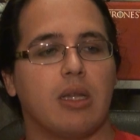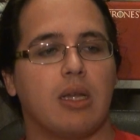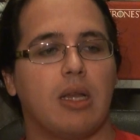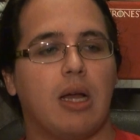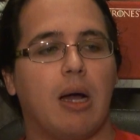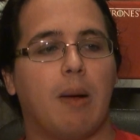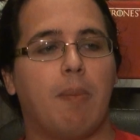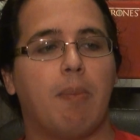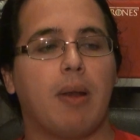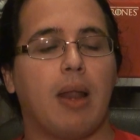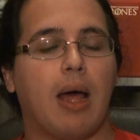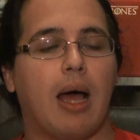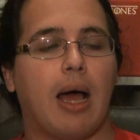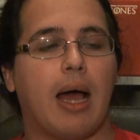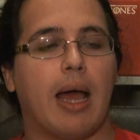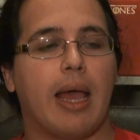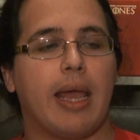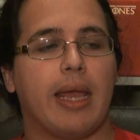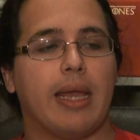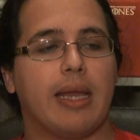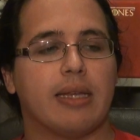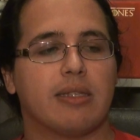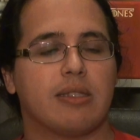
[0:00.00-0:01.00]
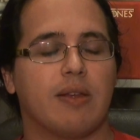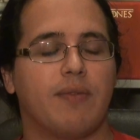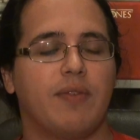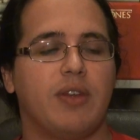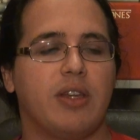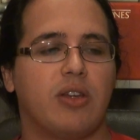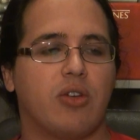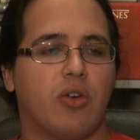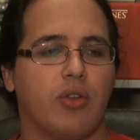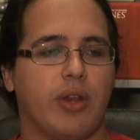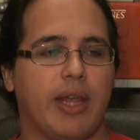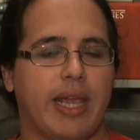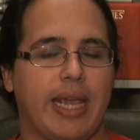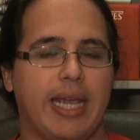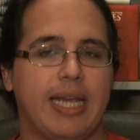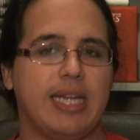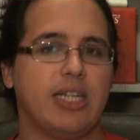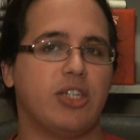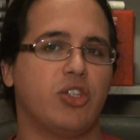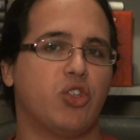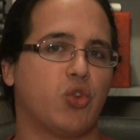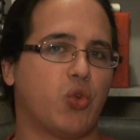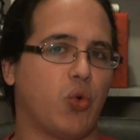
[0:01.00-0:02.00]
apply something called
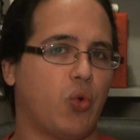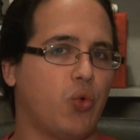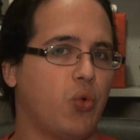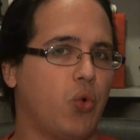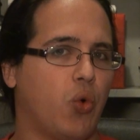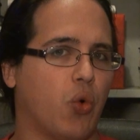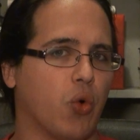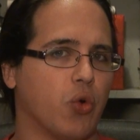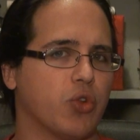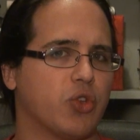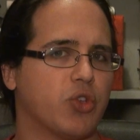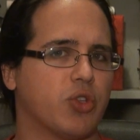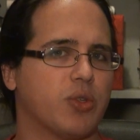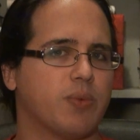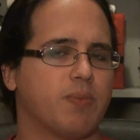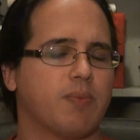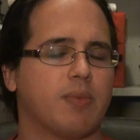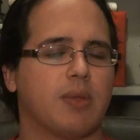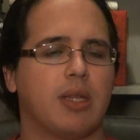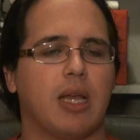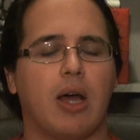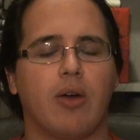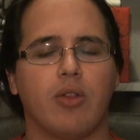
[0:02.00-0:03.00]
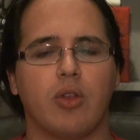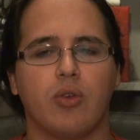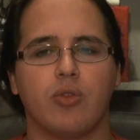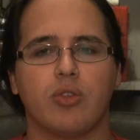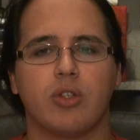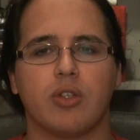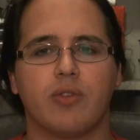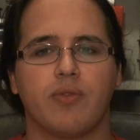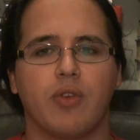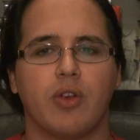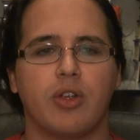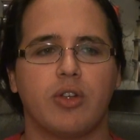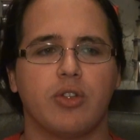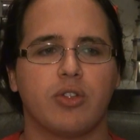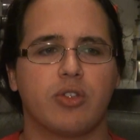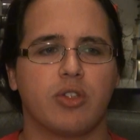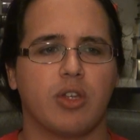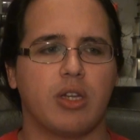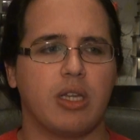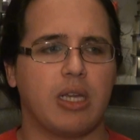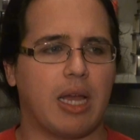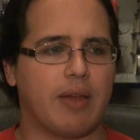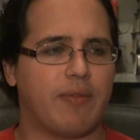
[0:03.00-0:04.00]
age cohorts. Now, there was a very good
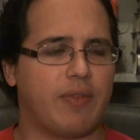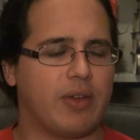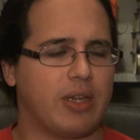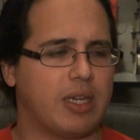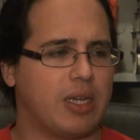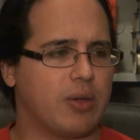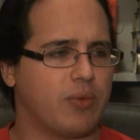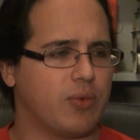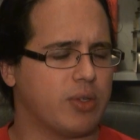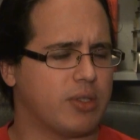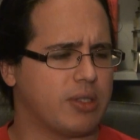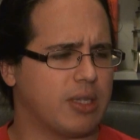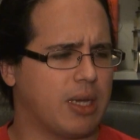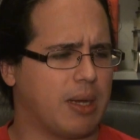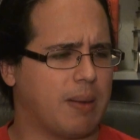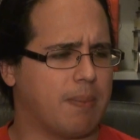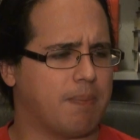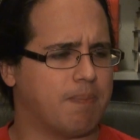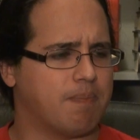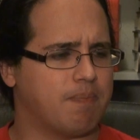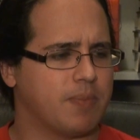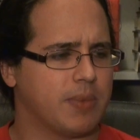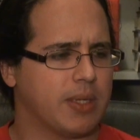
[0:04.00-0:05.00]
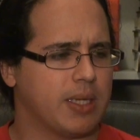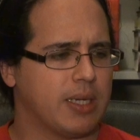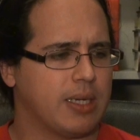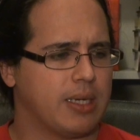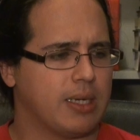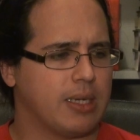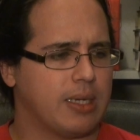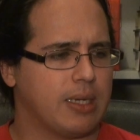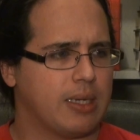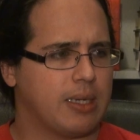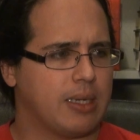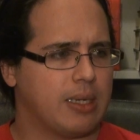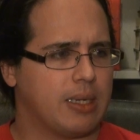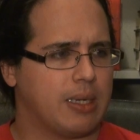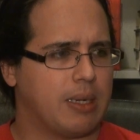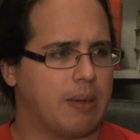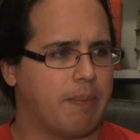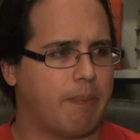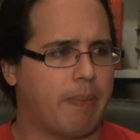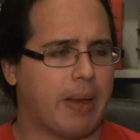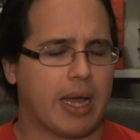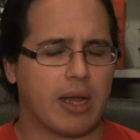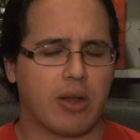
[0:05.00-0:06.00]
study. I think it was
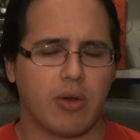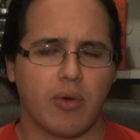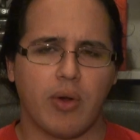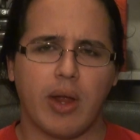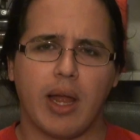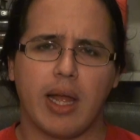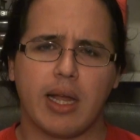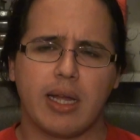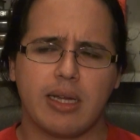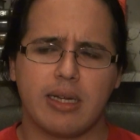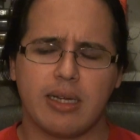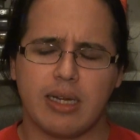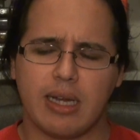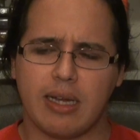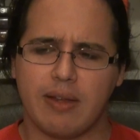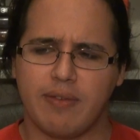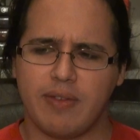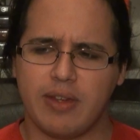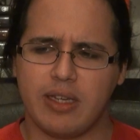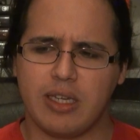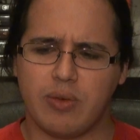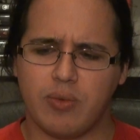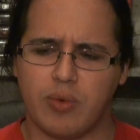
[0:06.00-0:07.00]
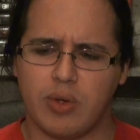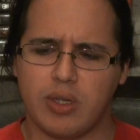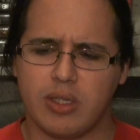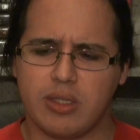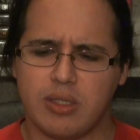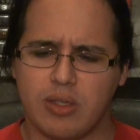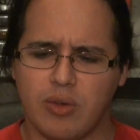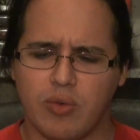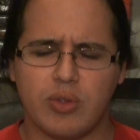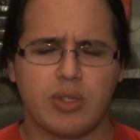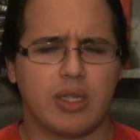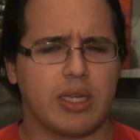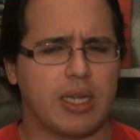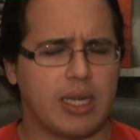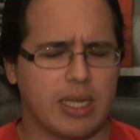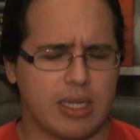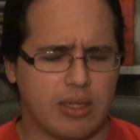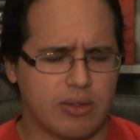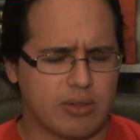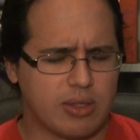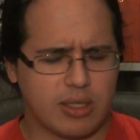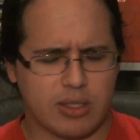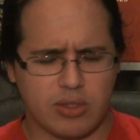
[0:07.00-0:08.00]
Bacharach. I think it was. There's a
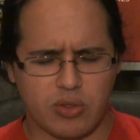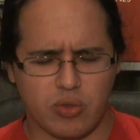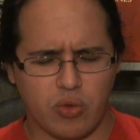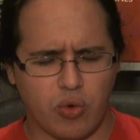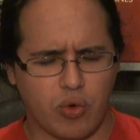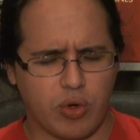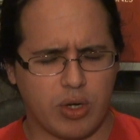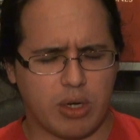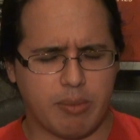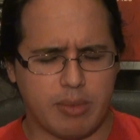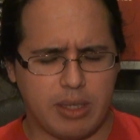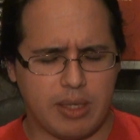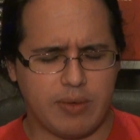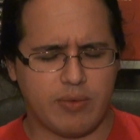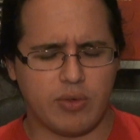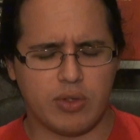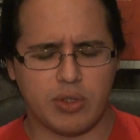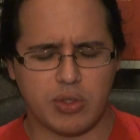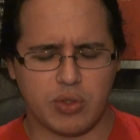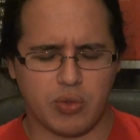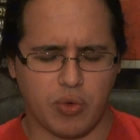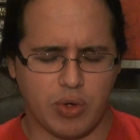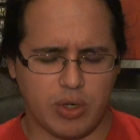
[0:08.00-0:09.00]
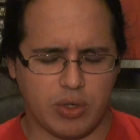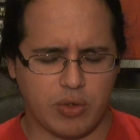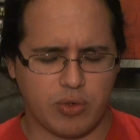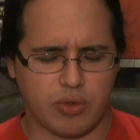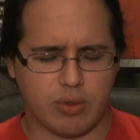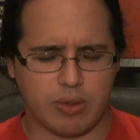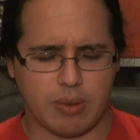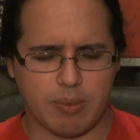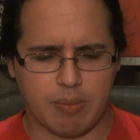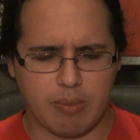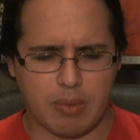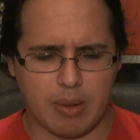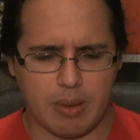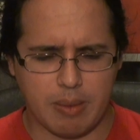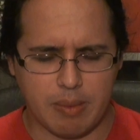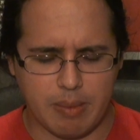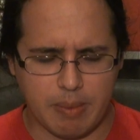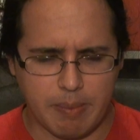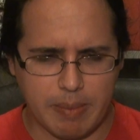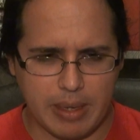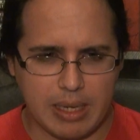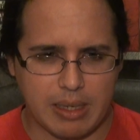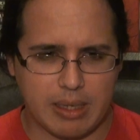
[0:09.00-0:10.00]
historian, medieval historian, who my
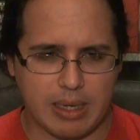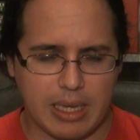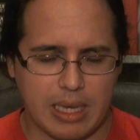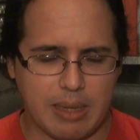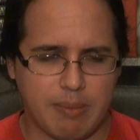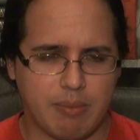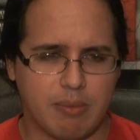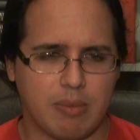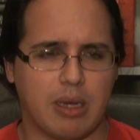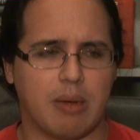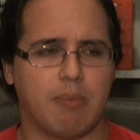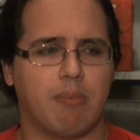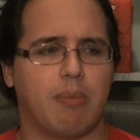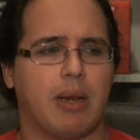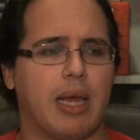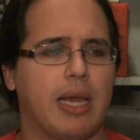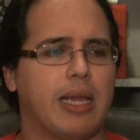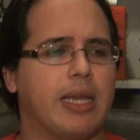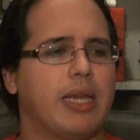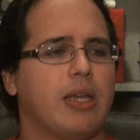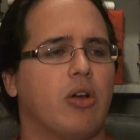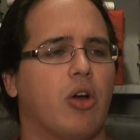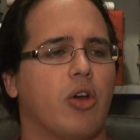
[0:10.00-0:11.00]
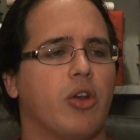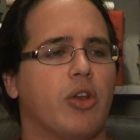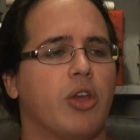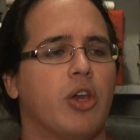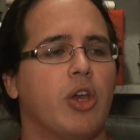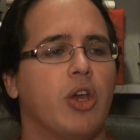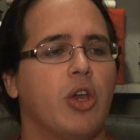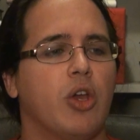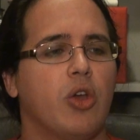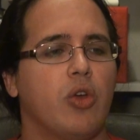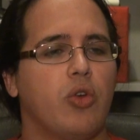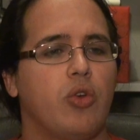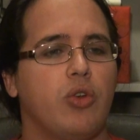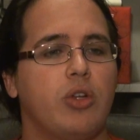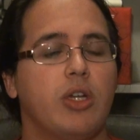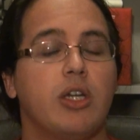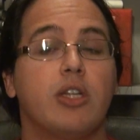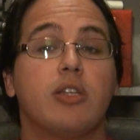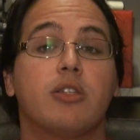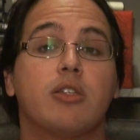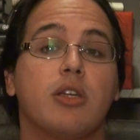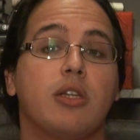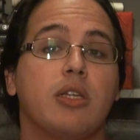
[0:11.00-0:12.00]
name I'm blanking on, who did
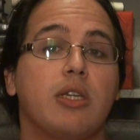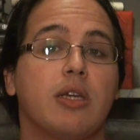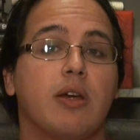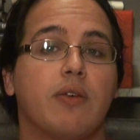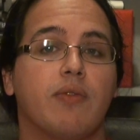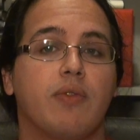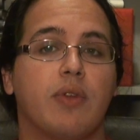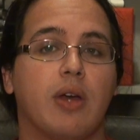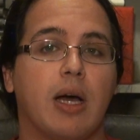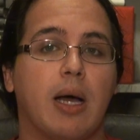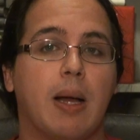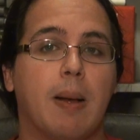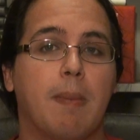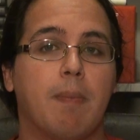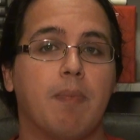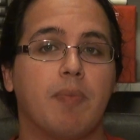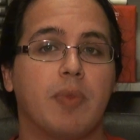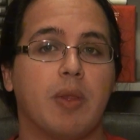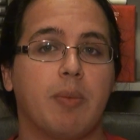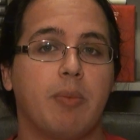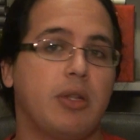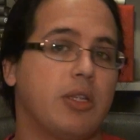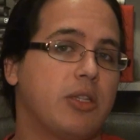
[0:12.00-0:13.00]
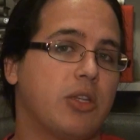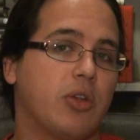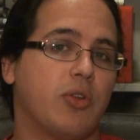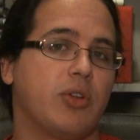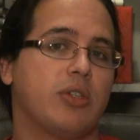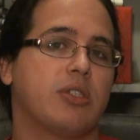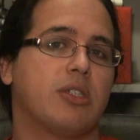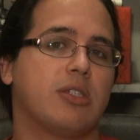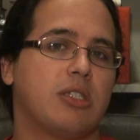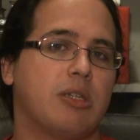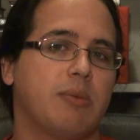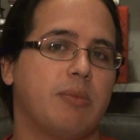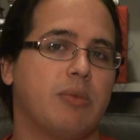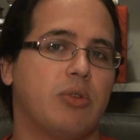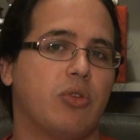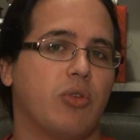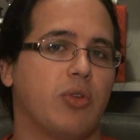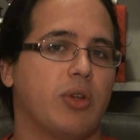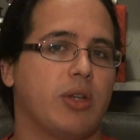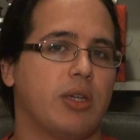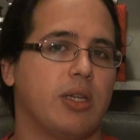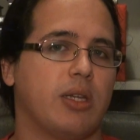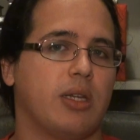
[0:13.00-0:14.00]
a study of the military system
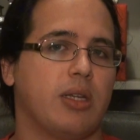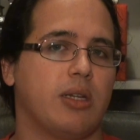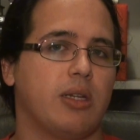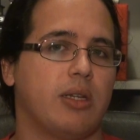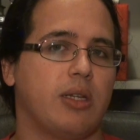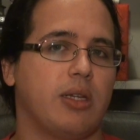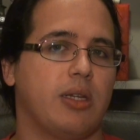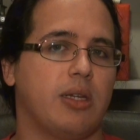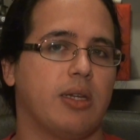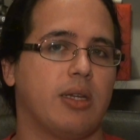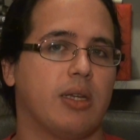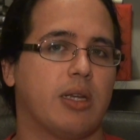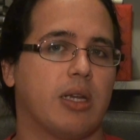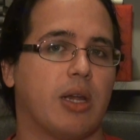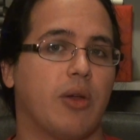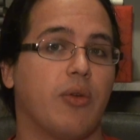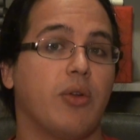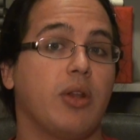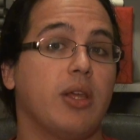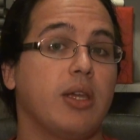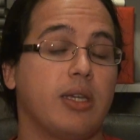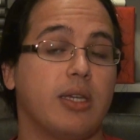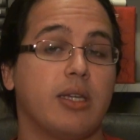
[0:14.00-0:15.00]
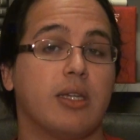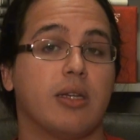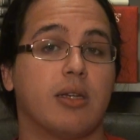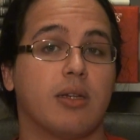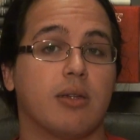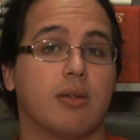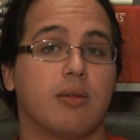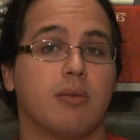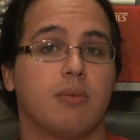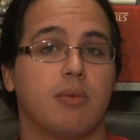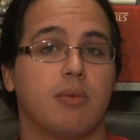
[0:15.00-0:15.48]
during the Carolingian